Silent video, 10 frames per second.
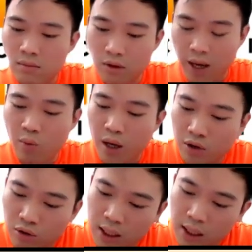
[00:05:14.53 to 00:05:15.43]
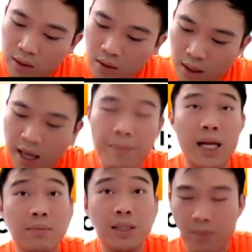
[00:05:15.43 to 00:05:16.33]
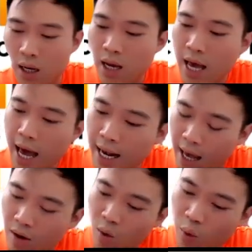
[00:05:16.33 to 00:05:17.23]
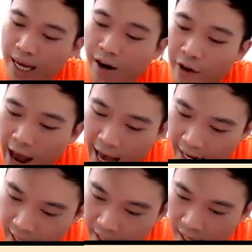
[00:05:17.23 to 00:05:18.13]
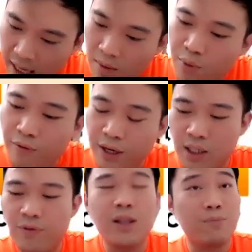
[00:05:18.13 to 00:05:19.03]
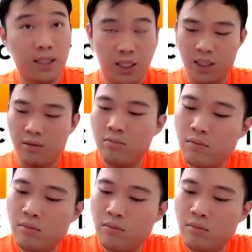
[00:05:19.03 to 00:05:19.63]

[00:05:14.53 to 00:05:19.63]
Okay, we use this debit income statement, and then we credit the provision for depreciation.